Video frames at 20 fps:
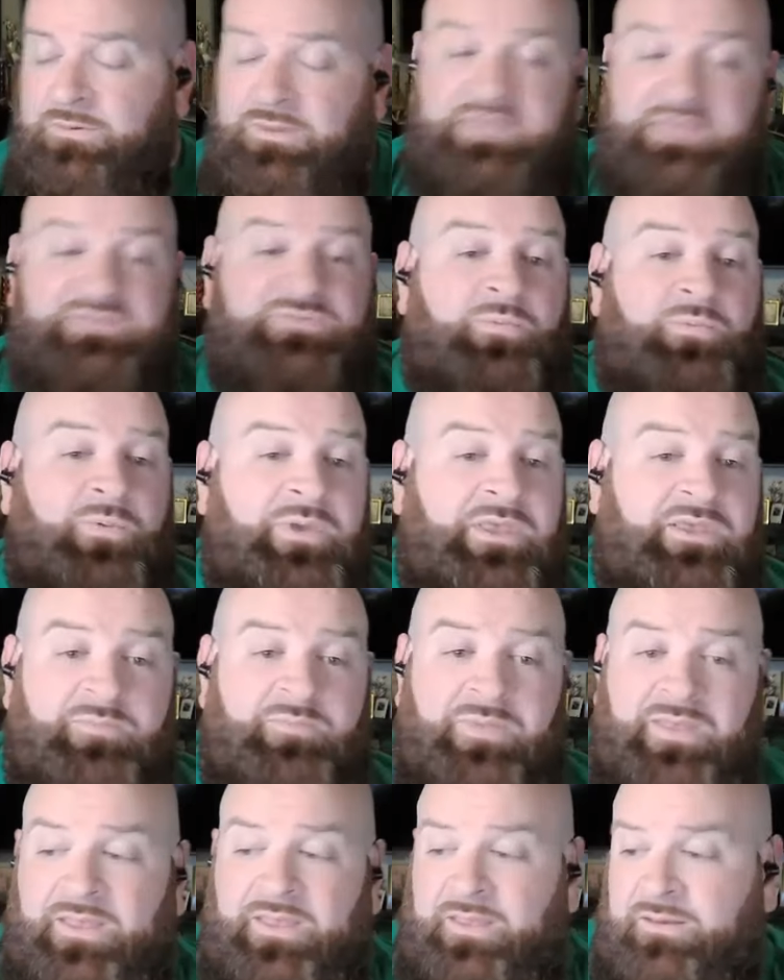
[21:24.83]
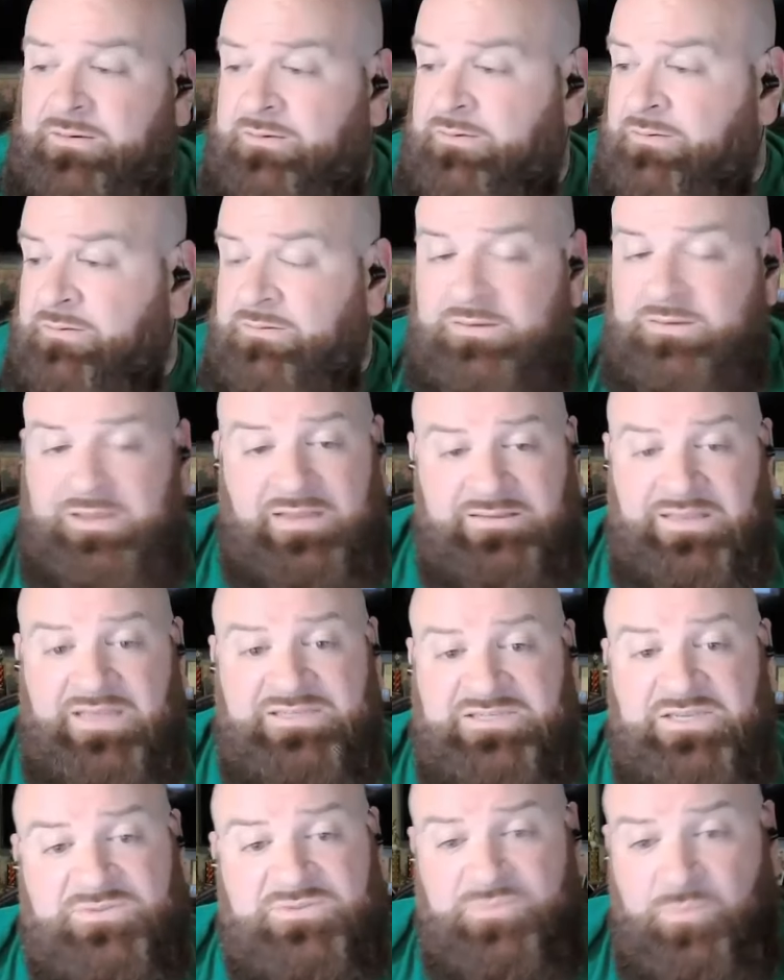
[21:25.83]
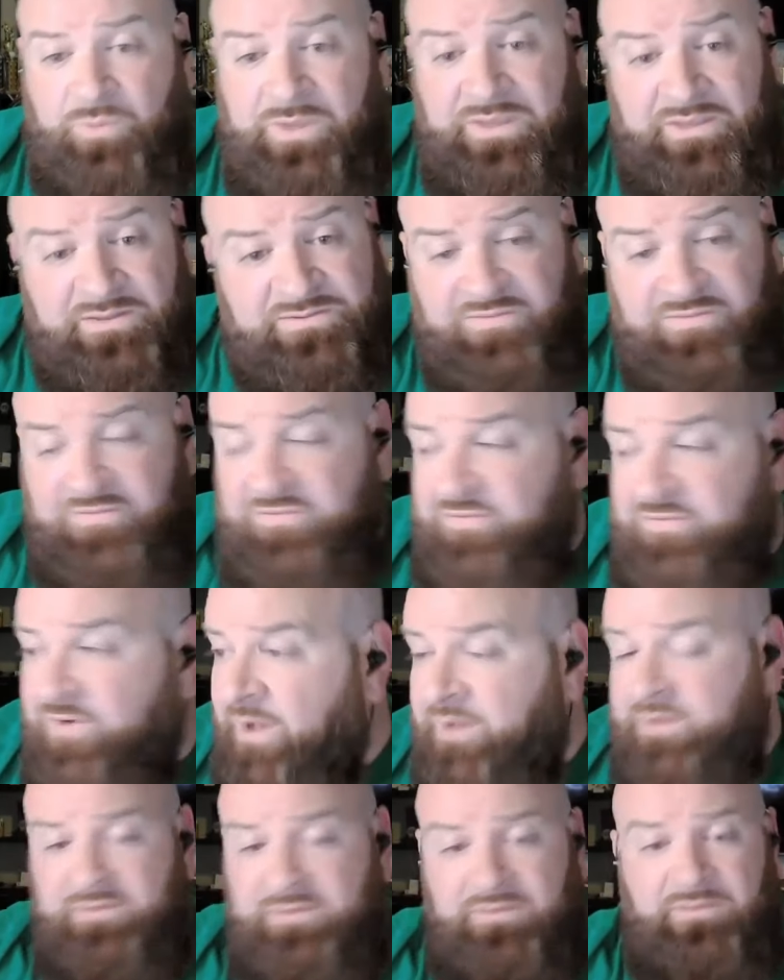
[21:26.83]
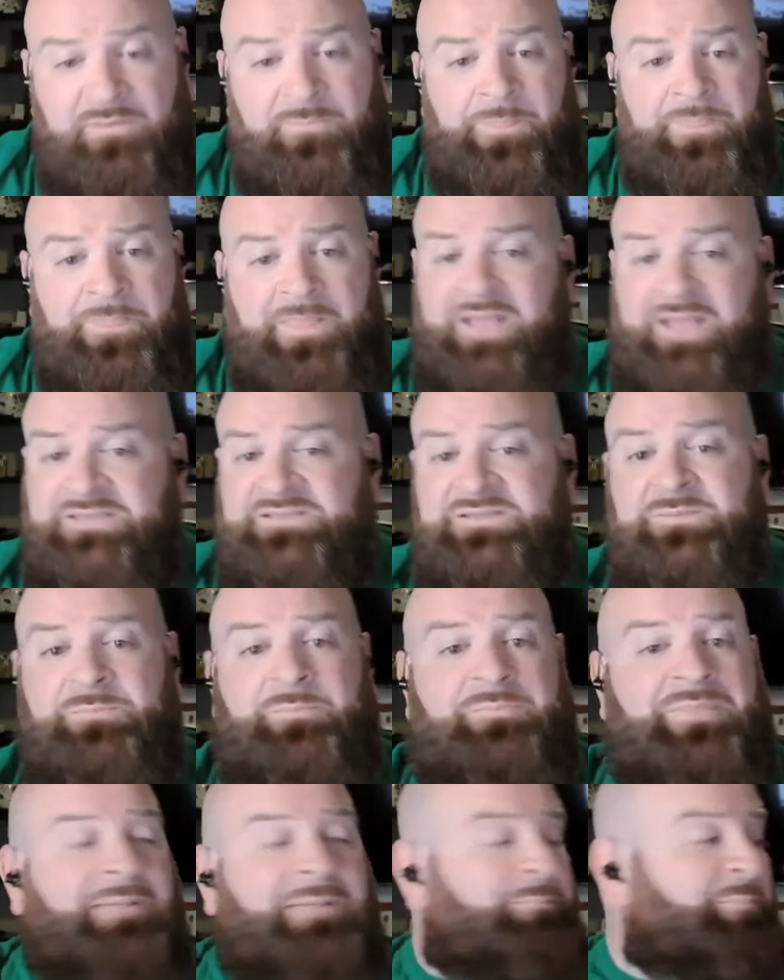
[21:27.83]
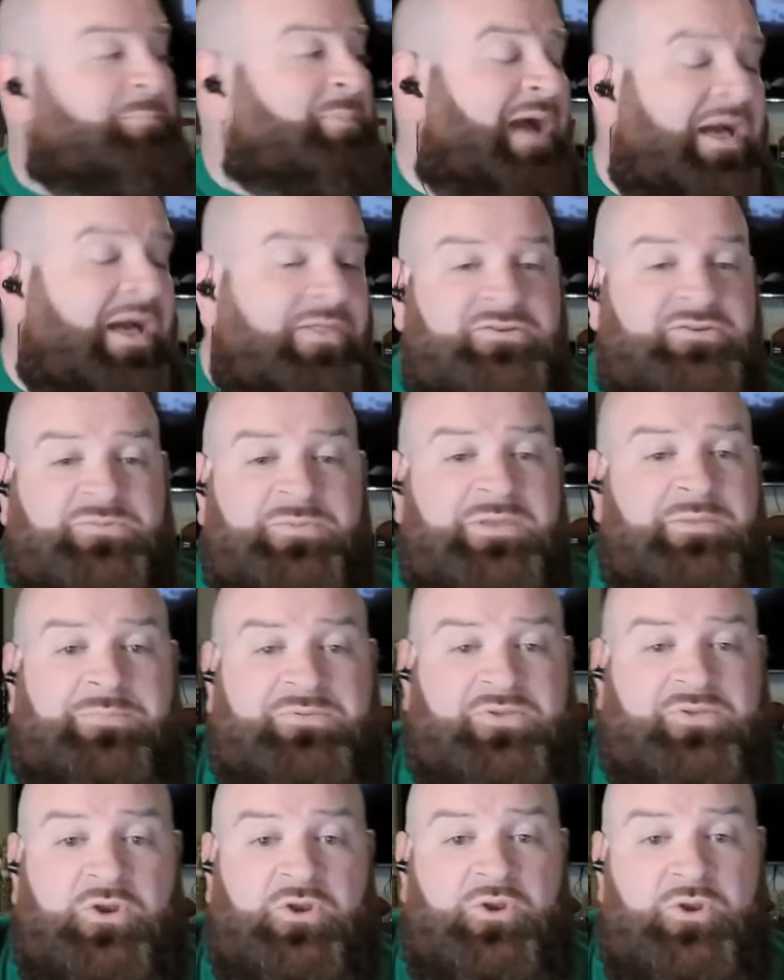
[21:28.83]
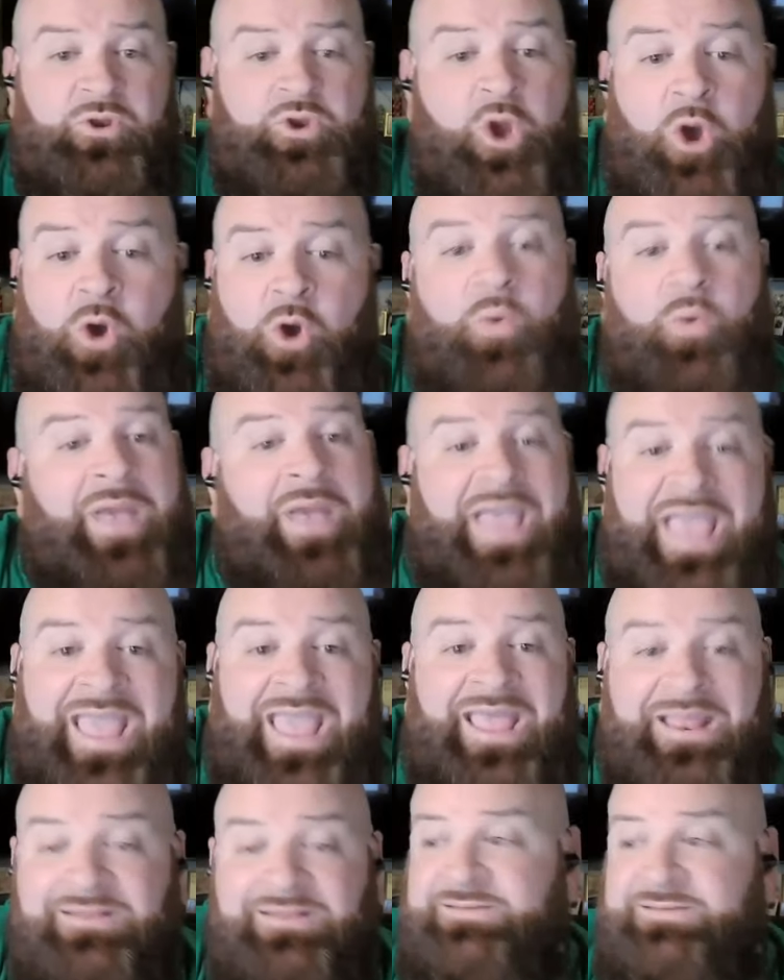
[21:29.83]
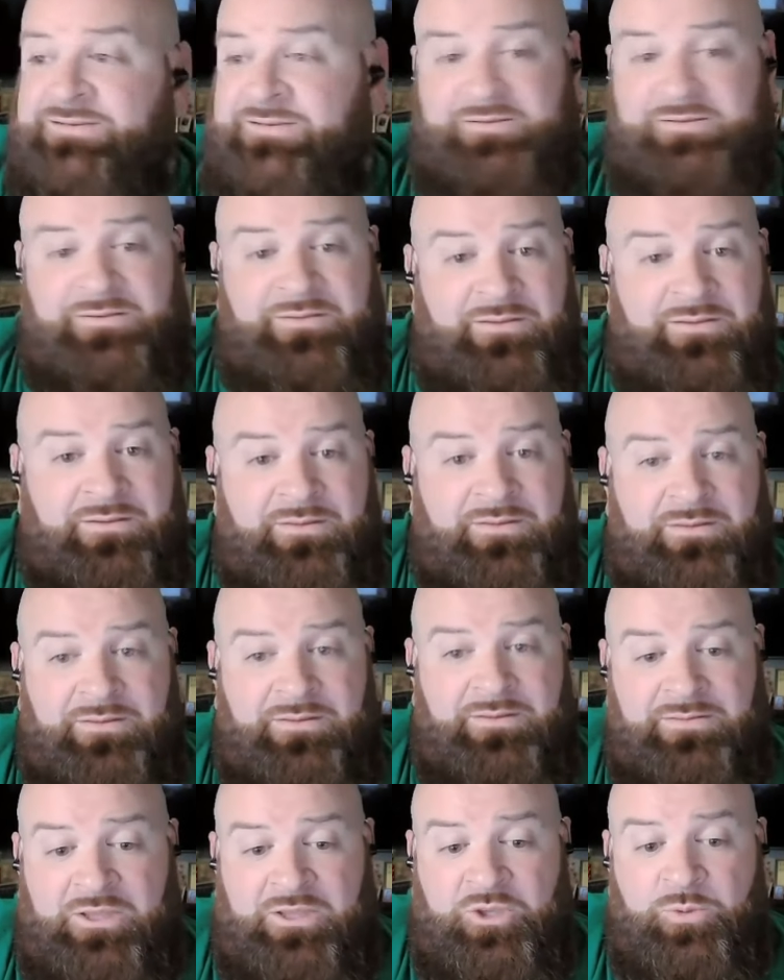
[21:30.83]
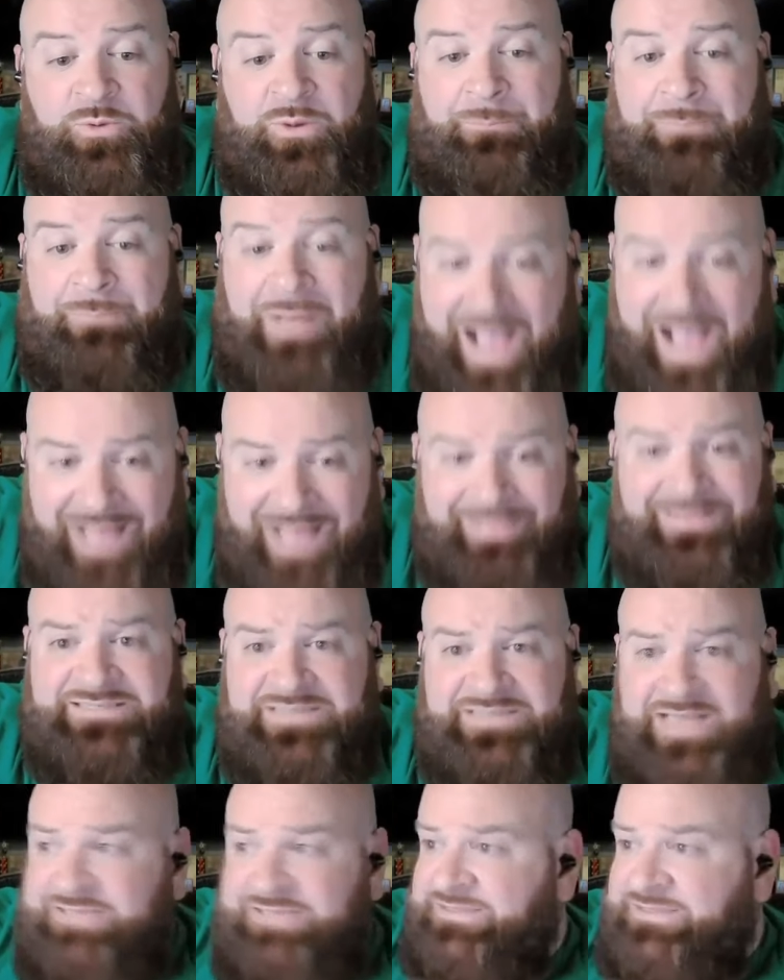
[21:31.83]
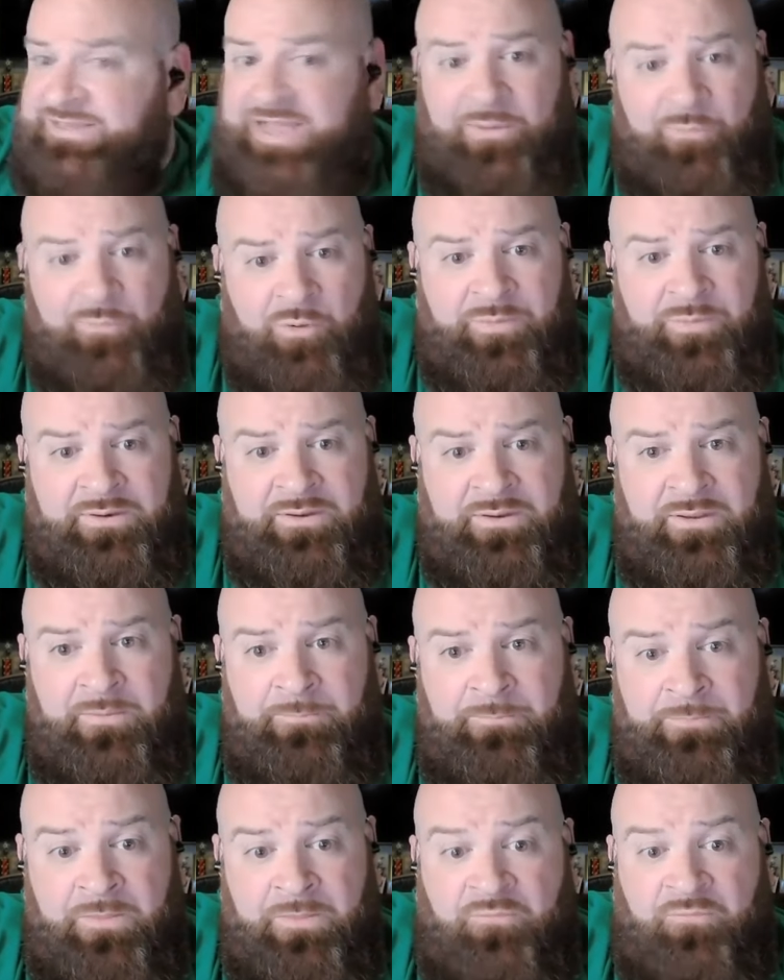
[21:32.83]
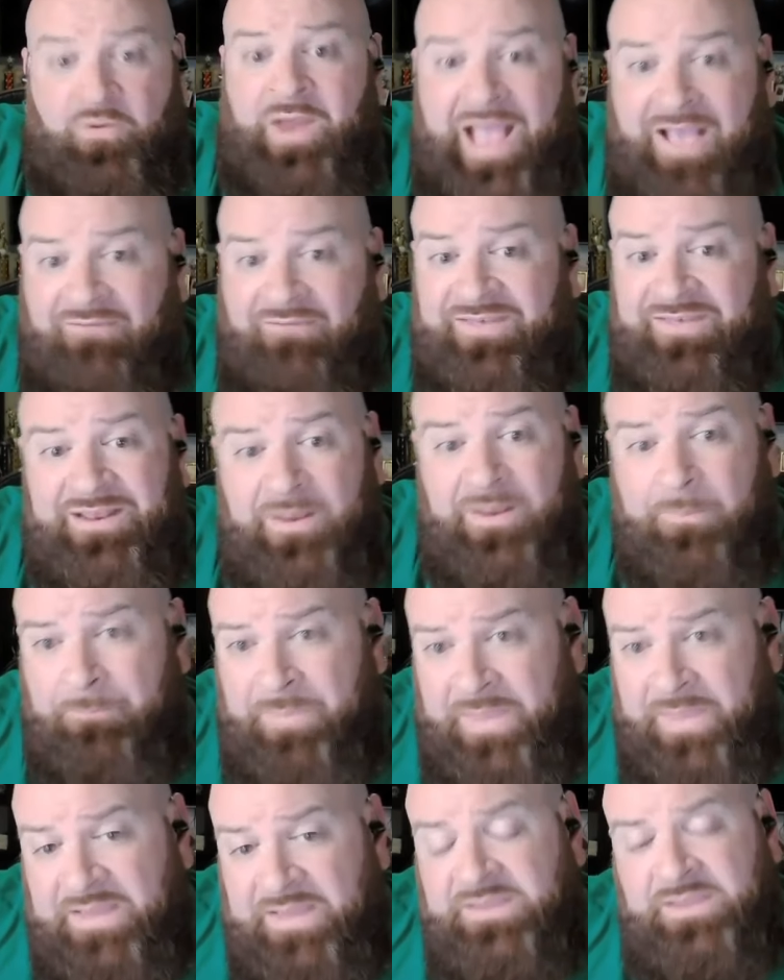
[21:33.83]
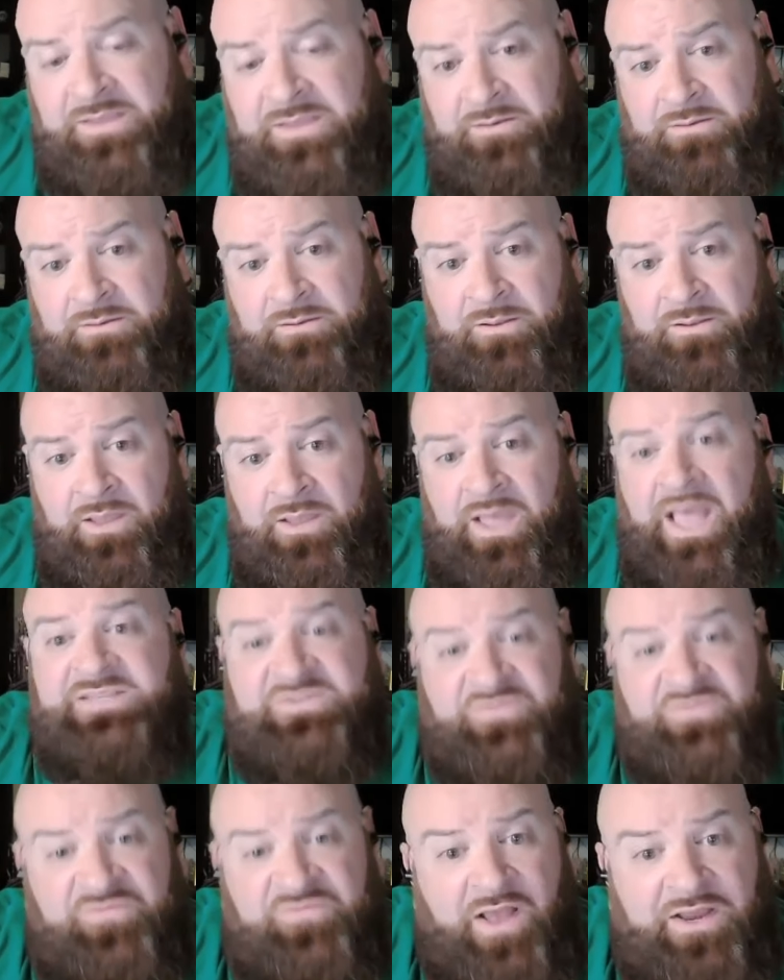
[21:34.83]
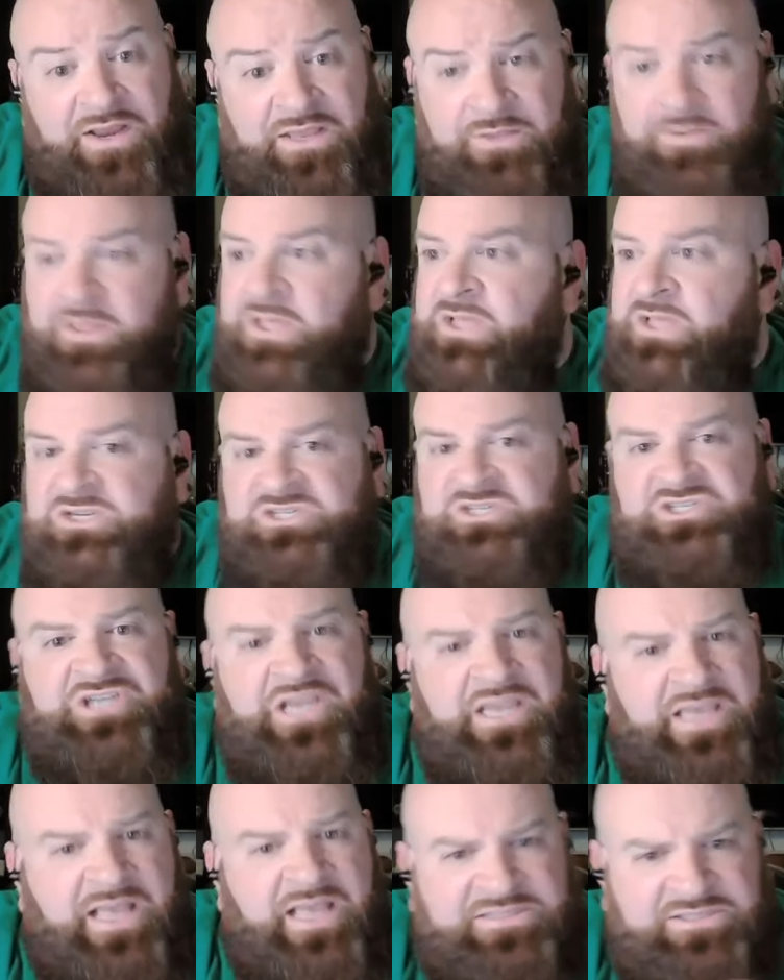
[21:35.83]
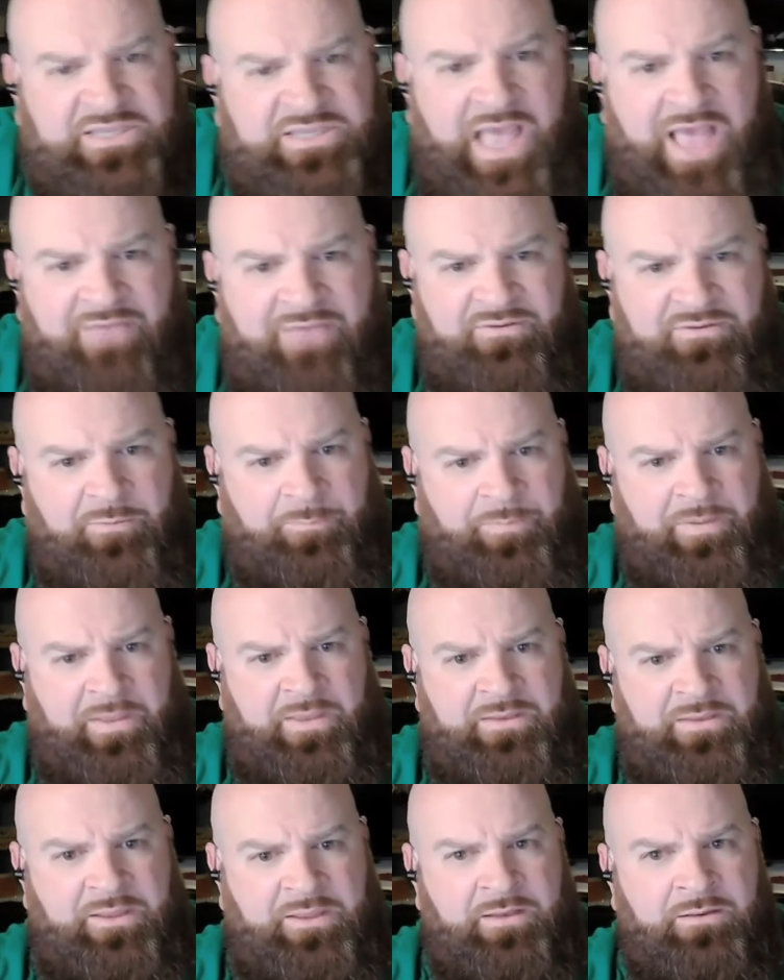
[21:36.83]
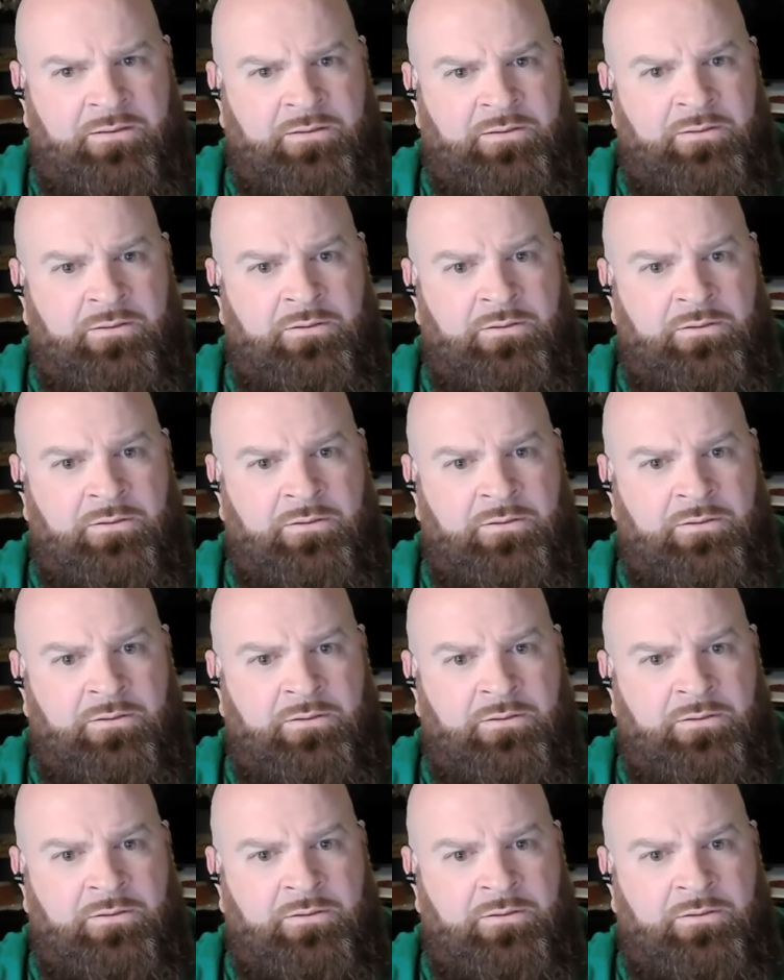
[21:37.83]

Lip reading: It's weak, man. That shit's weak as fuck. That shit, that bothers me to no end that you would apologize to that woman for having an opinion. It's funny. She gets to have an opinion